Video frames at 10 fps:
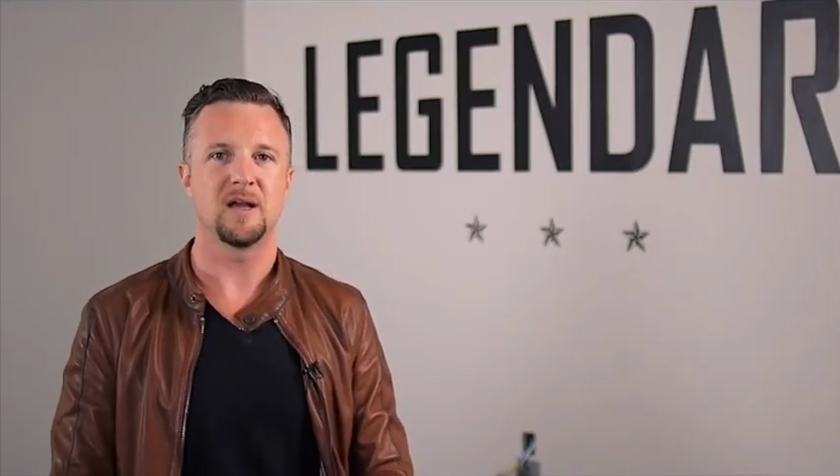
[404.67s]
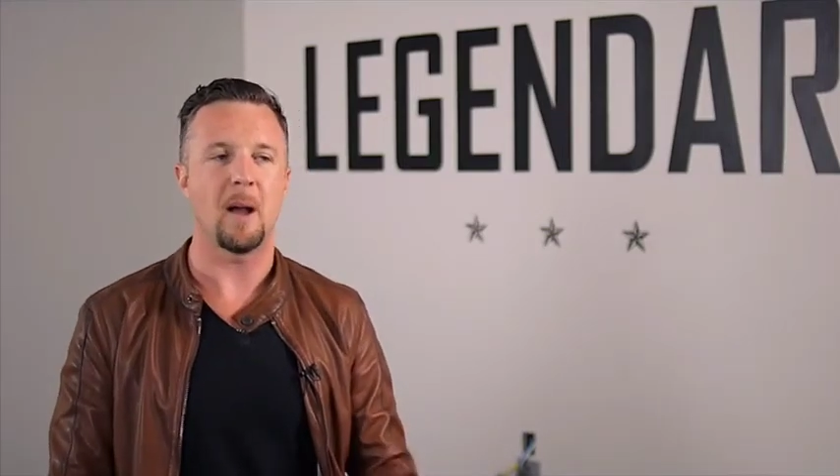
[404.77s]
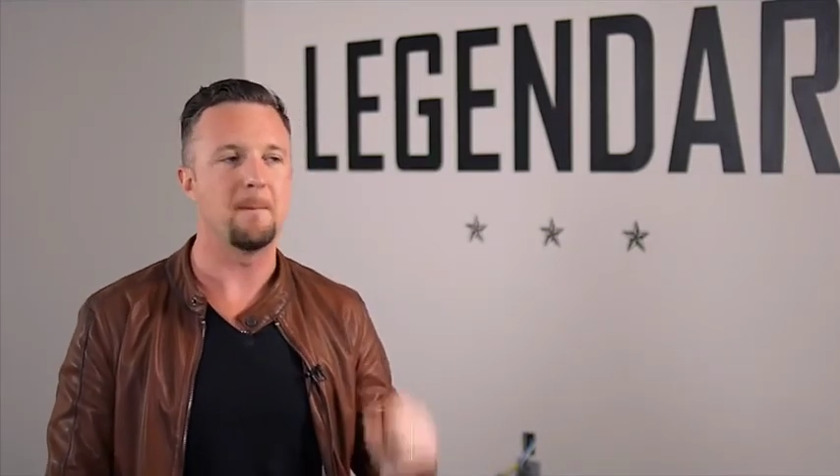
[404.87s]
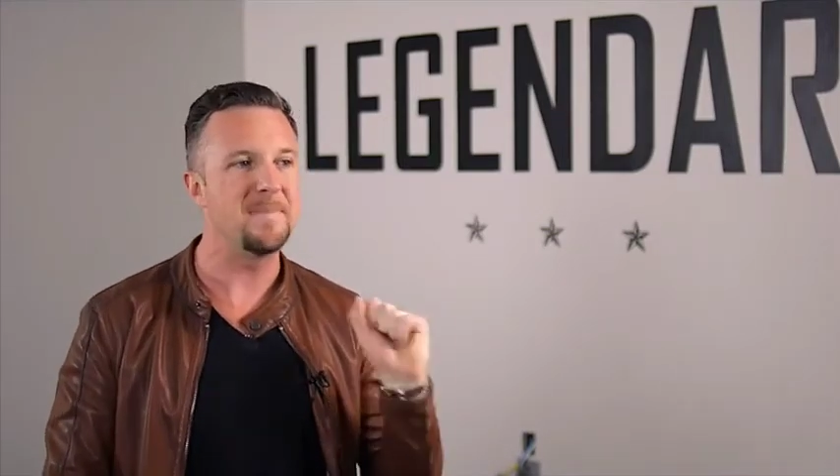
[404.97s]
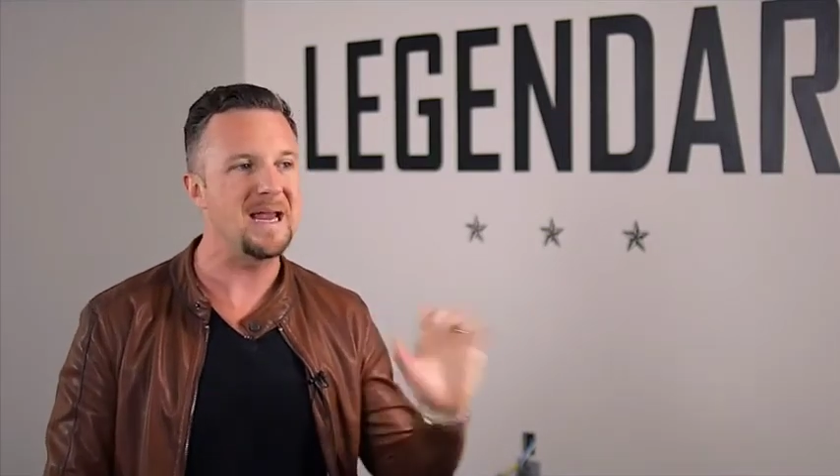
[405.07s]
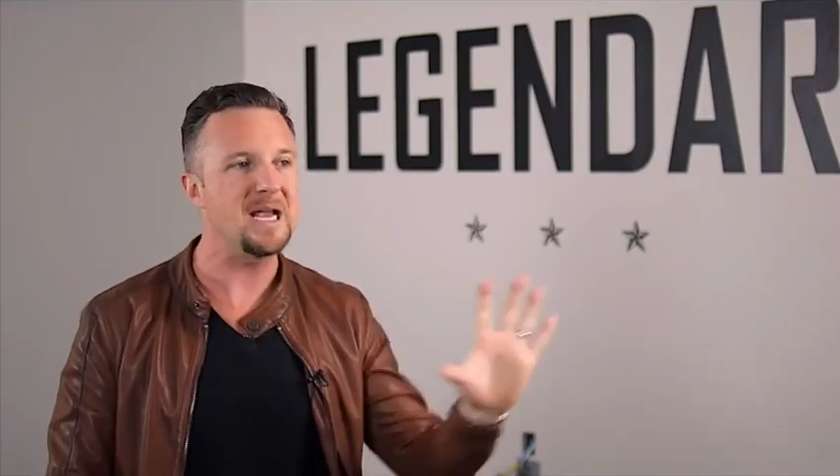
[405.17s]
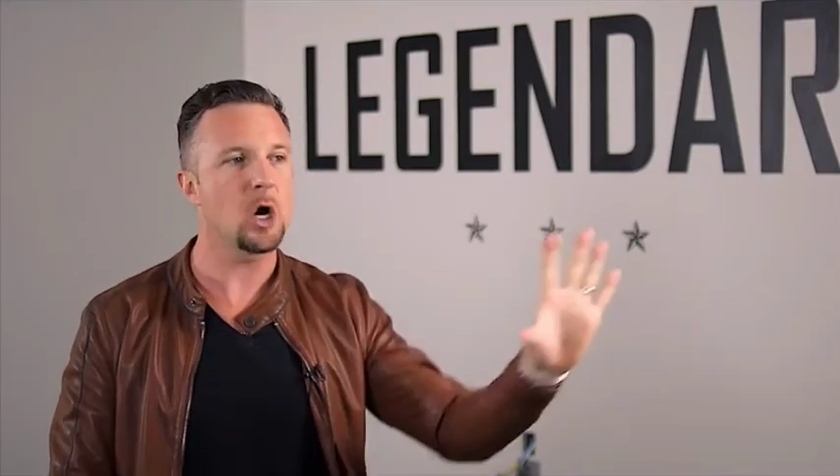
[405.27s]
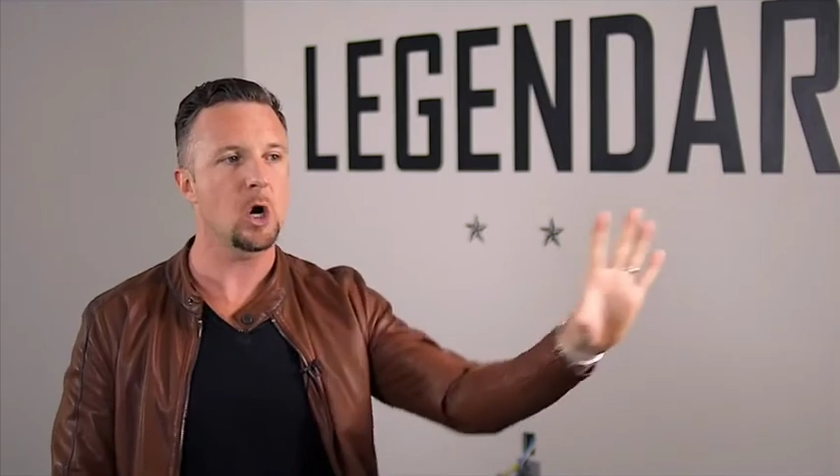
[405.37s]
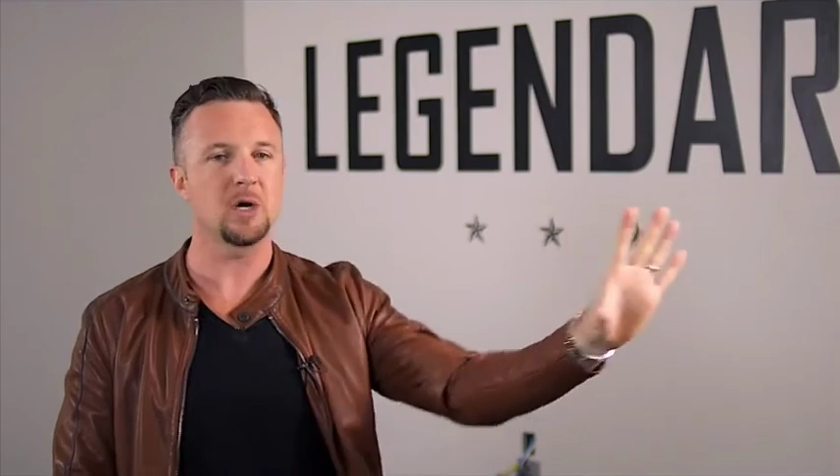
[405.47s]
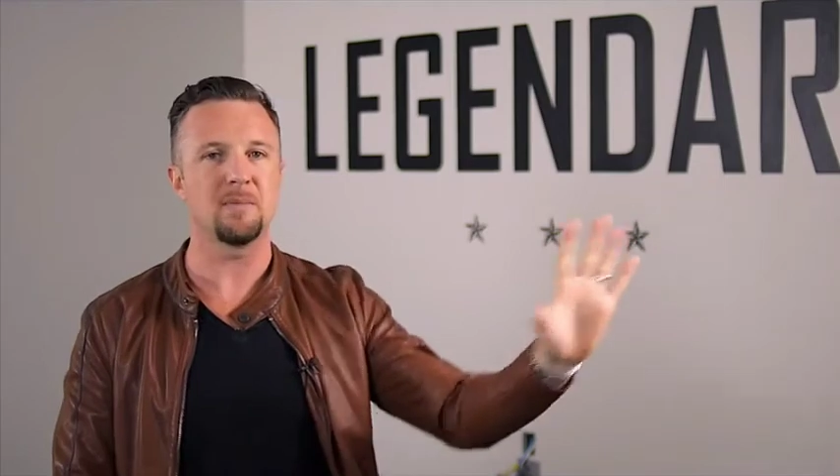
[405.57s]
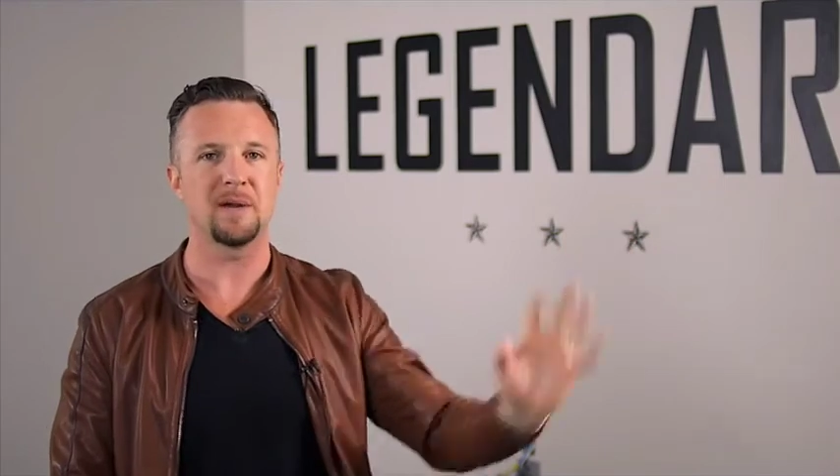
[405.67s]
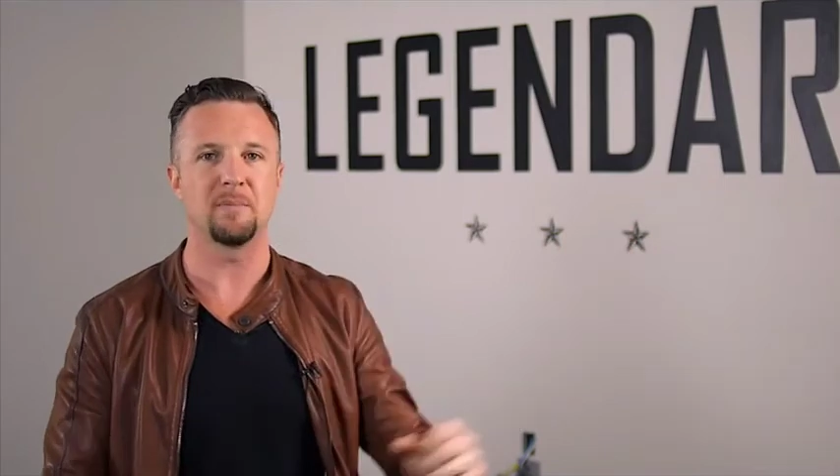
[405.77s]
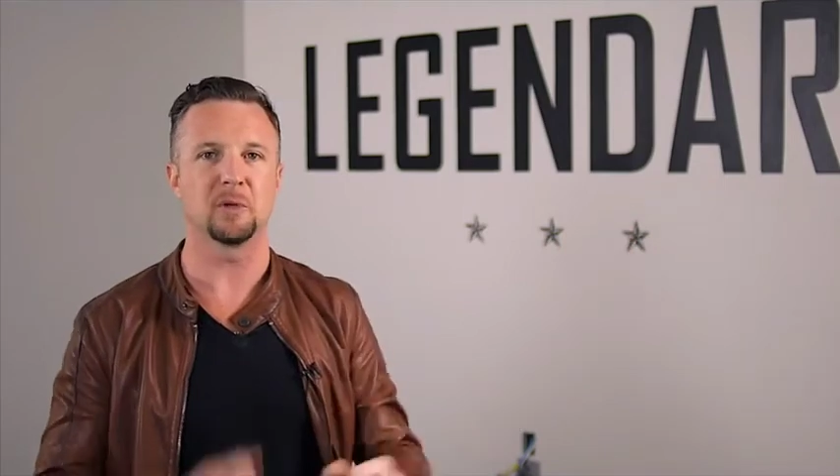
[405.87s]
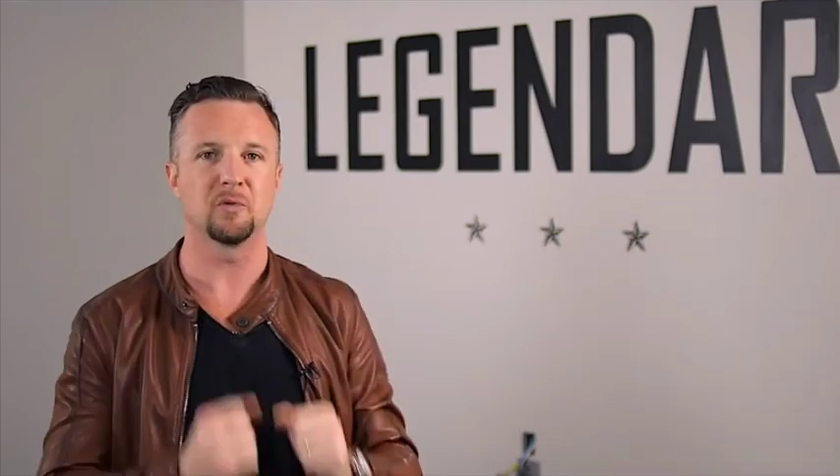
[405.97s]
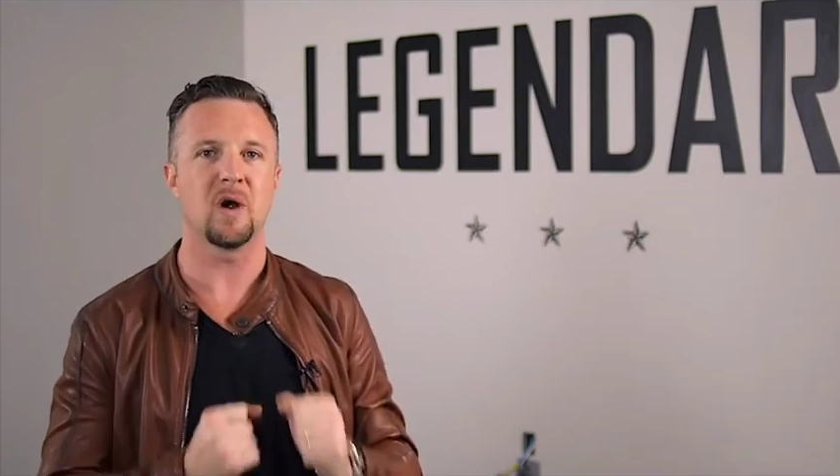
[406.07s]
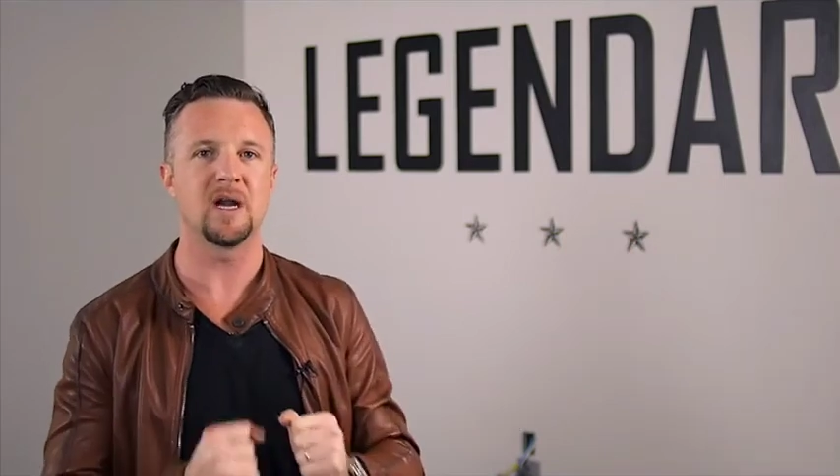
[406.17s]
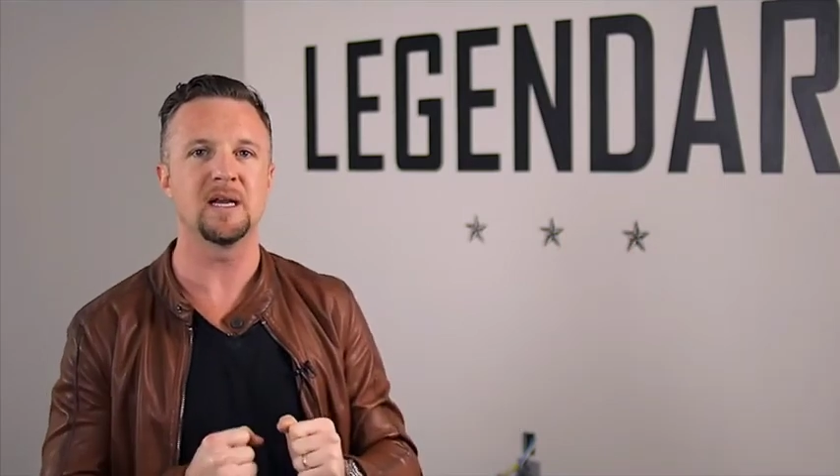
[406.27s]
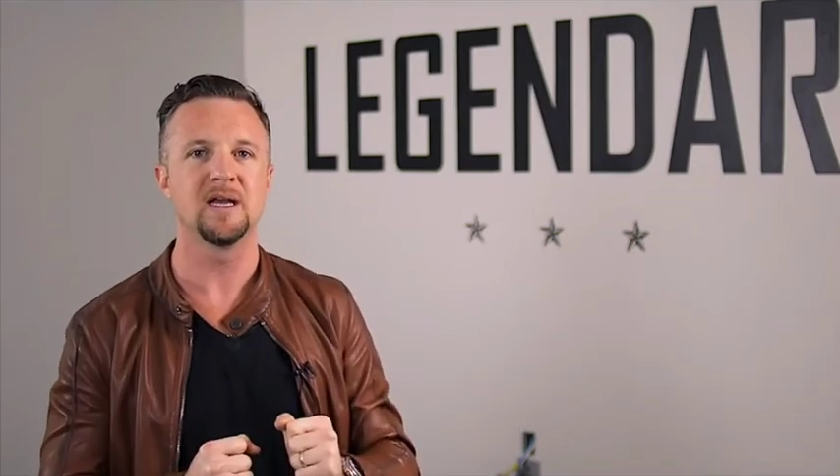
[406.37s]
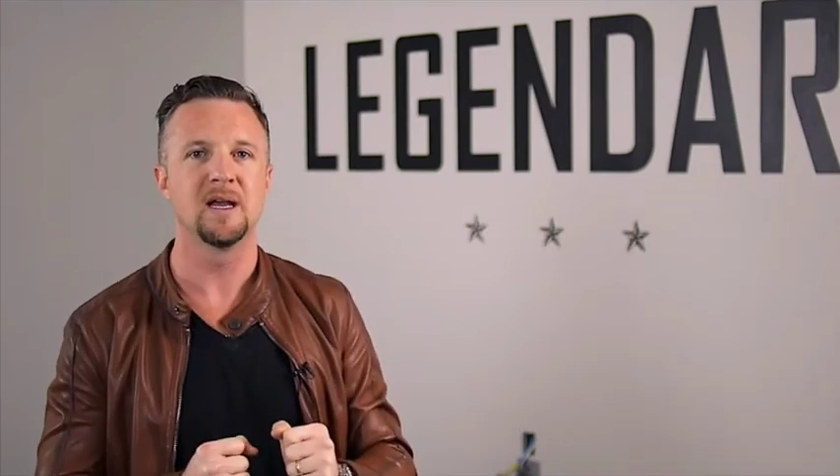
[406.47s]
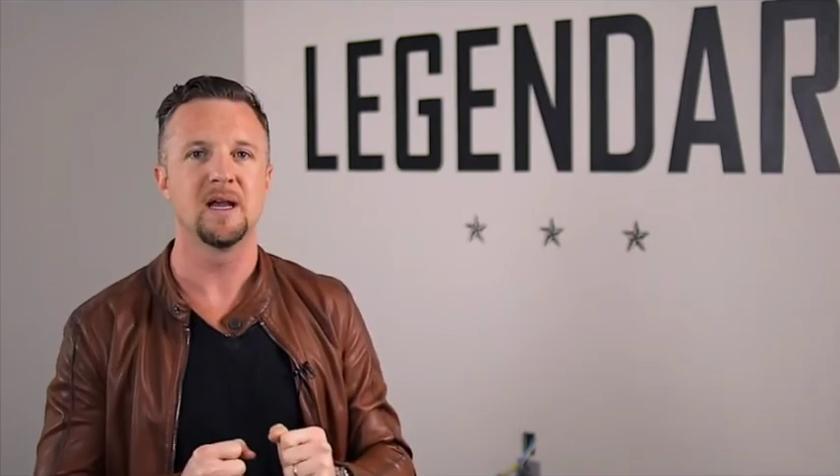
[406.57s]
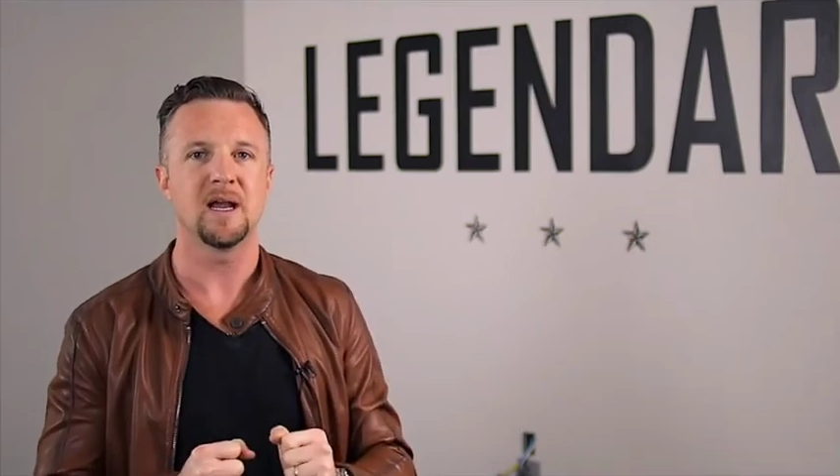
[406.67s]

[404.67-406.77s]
A big herd of people are running,